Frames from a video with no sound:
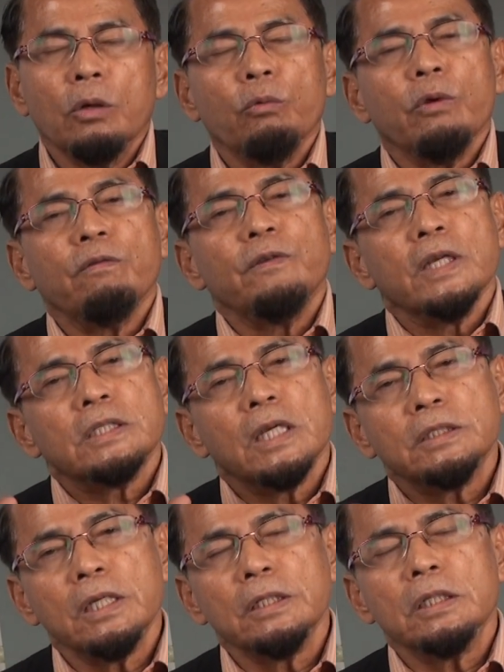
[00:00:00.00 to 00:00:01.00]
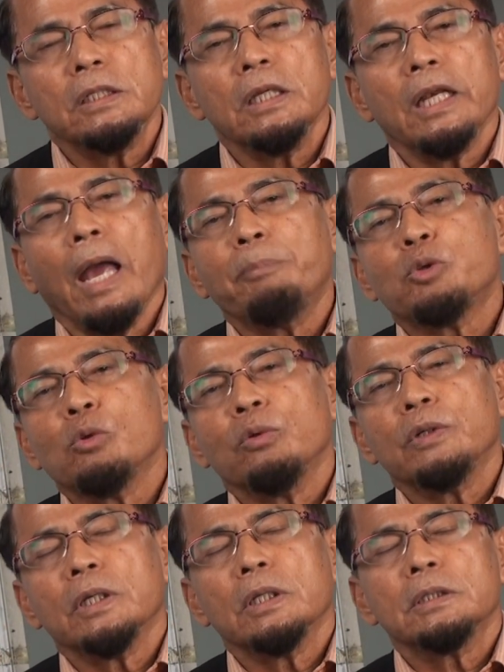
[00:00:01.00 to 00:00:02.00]
with the certainty and
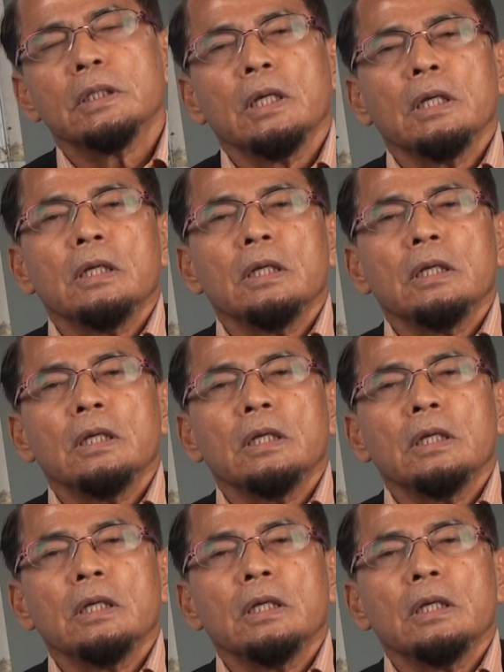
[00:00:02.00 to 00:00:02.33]
absoluteness.